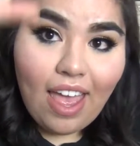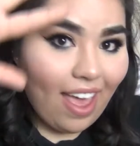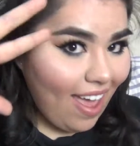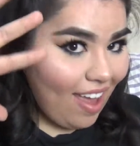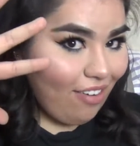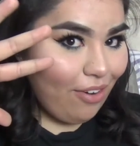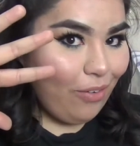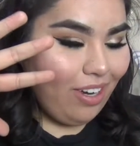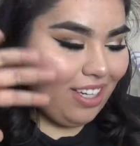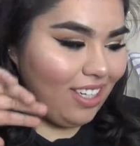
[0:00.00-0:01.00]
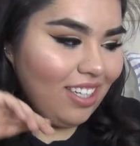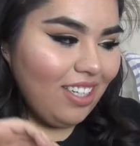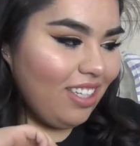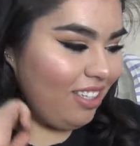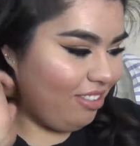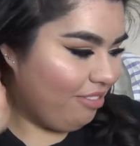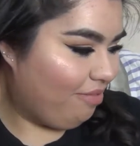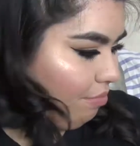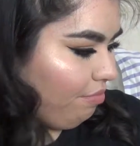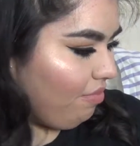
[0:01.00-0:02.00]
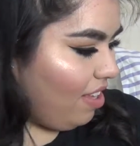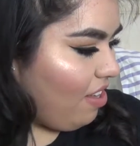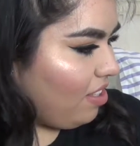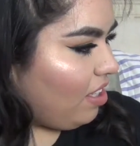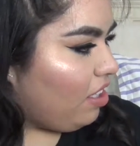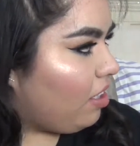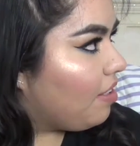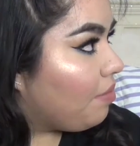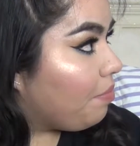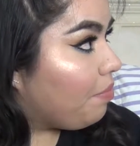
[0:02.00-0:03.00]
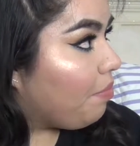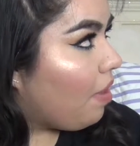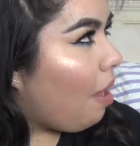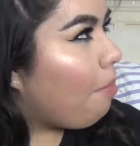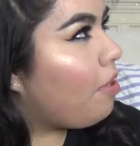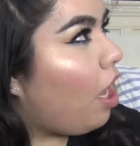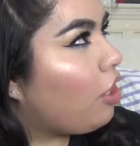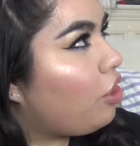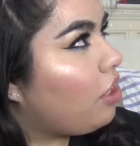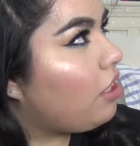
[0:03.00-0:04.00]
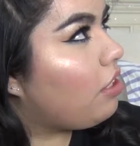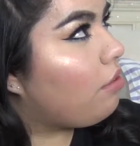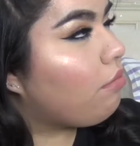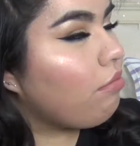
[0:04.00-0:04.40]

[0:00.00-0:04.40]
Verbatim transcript: Hey everyone! That was a little obnoxious.